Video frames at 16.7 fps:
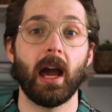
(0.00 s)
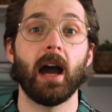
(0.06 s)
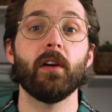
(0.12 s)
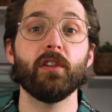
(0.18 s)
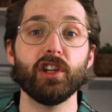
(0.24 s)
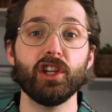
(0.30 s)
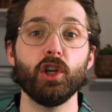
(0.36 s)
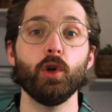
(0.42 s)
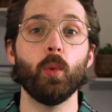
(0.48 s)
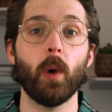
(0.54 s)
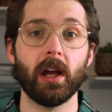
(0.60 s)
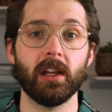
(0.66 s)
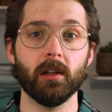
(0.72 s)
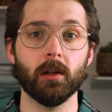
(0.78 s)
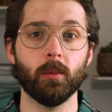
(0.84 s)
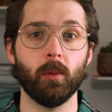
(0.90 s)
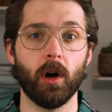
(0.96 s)
How do you wear
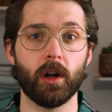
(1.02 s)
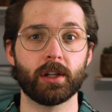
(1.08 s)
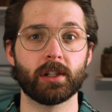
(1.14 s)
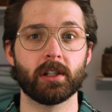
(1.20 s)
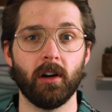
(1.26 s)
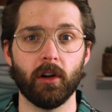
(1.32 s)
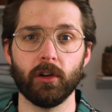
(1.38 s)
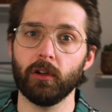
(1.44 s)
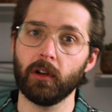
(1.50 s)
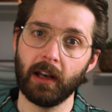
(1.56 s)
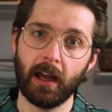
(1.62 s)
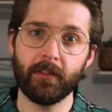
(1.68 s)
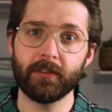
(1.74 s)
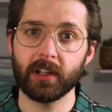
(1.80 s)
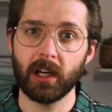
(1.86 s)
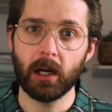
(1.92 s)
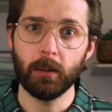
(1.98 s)
your watch? On your
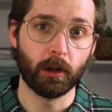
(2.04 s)
left arm,